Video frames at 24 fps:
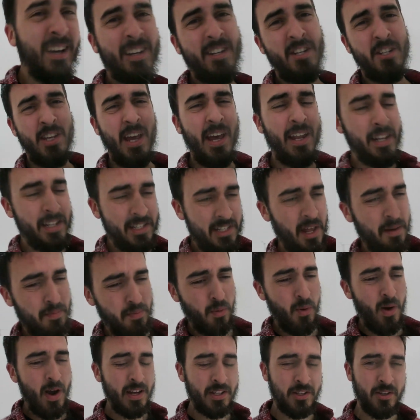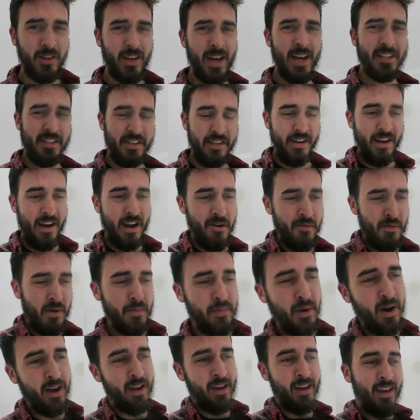Just had to step away so you guys can hear me,
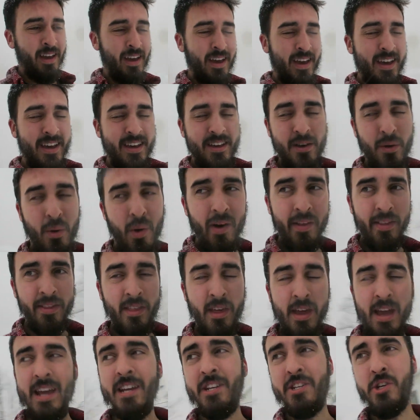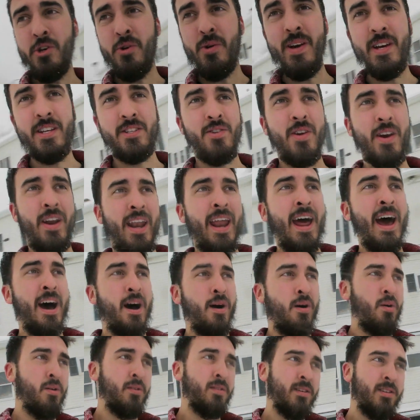but what the issue is right
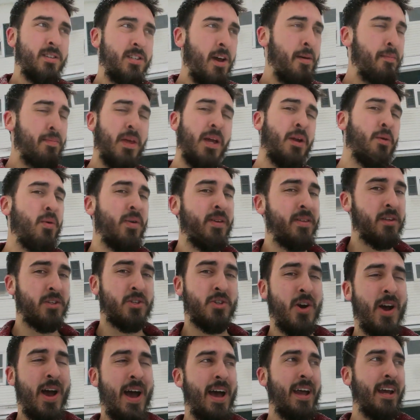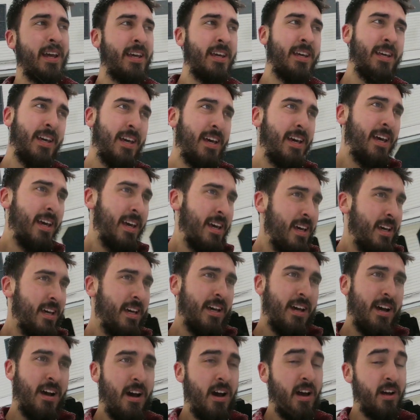now, something with the track,
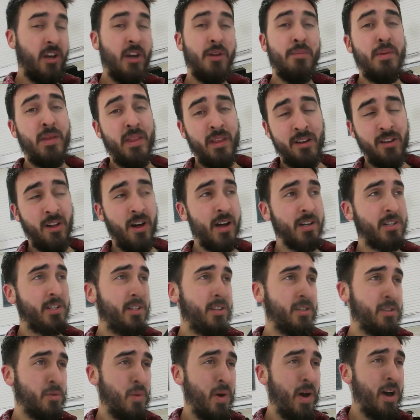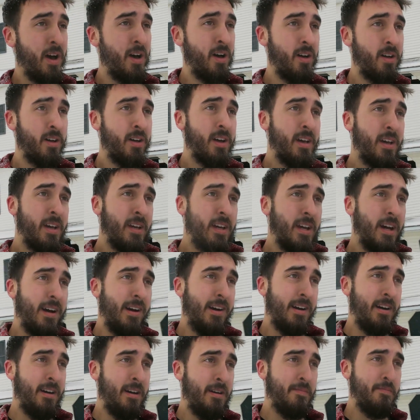it could be the clutch as well,
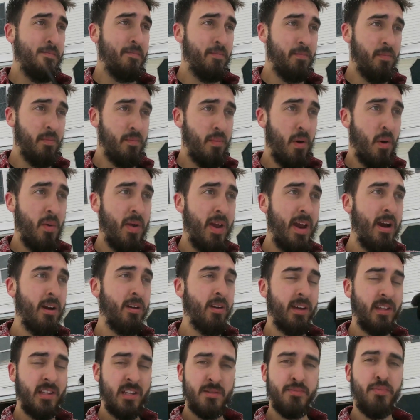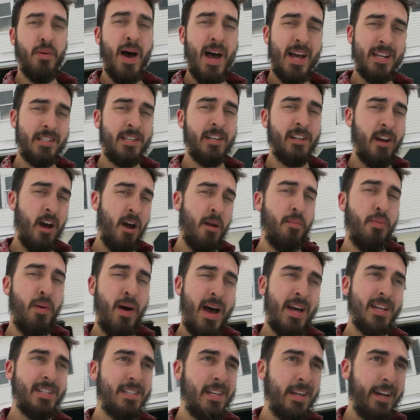But we hear like this plastic on
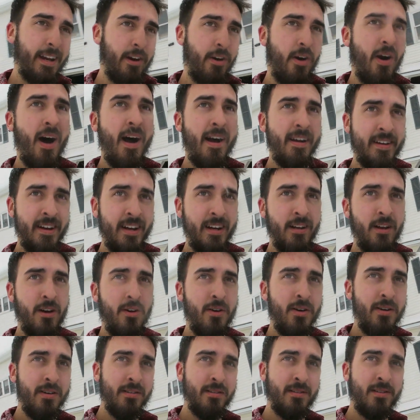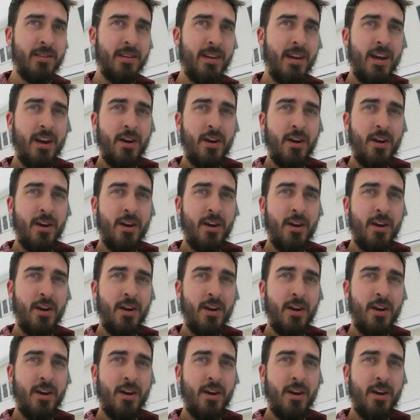plastic grinding noise.